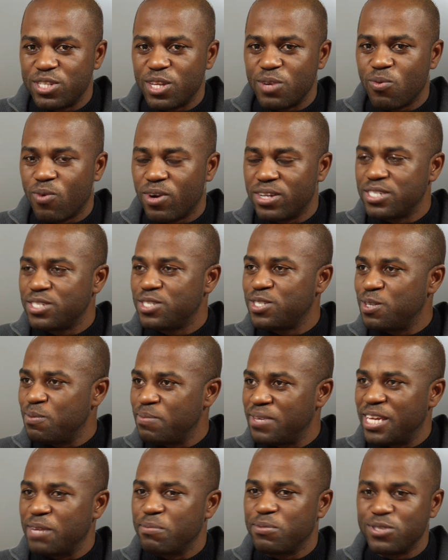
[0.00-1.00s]
they wanted to
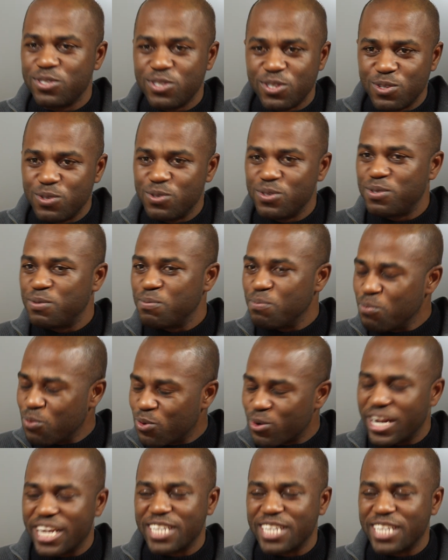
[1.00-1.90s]
be able to use more